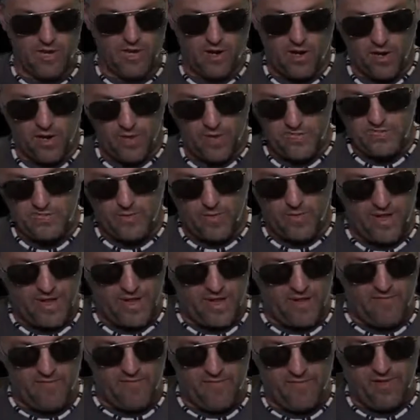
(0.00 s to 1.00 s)
I also
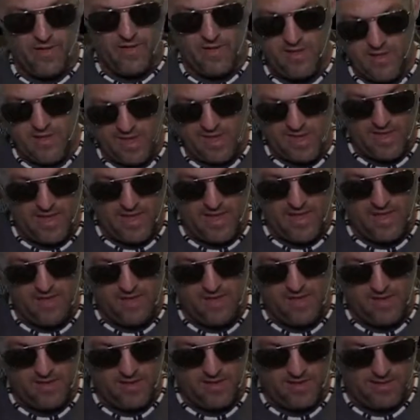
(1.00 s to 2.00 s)
have a
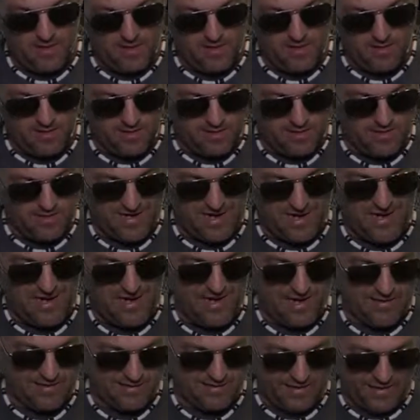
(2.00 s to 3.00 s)

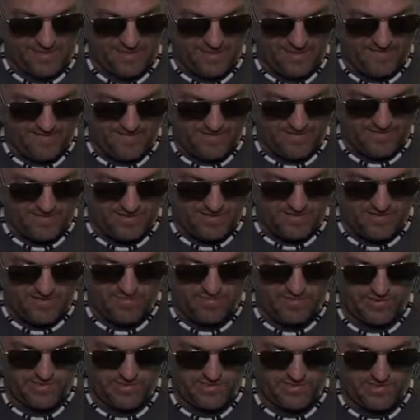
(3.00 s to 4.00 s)
9 Lives,
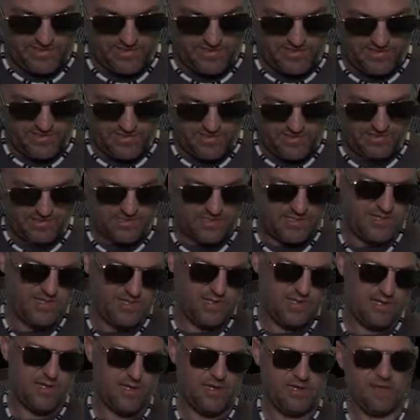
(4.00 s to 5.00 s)
which is
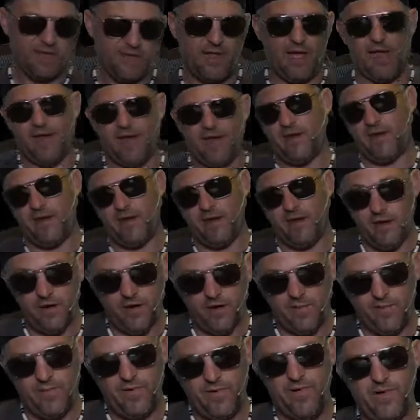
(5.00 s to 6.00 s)
9
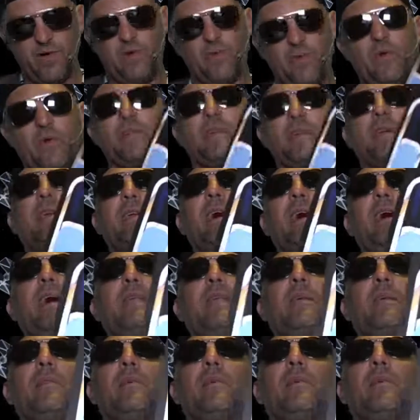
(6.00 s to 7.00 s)
Numb with a cat
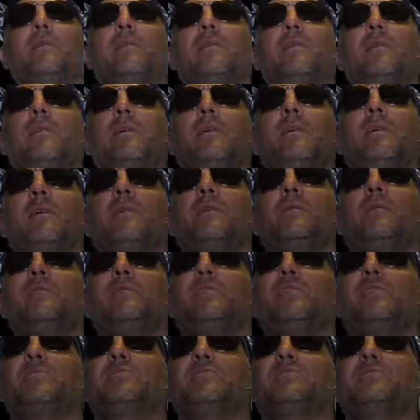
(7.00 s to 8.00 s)
in there.
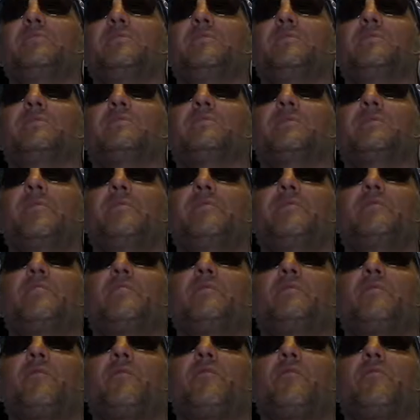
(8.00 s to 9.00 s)
PG
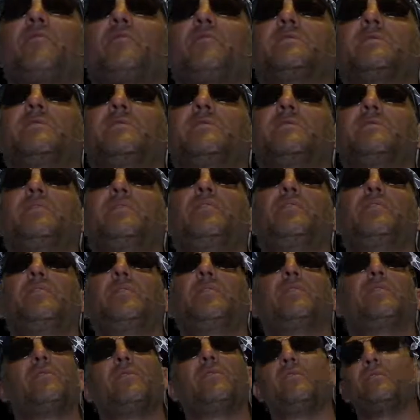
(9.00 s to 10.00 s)
17 for 14. Pretty
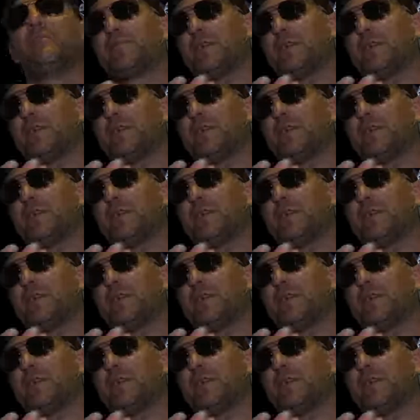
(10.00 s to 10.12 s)
cool.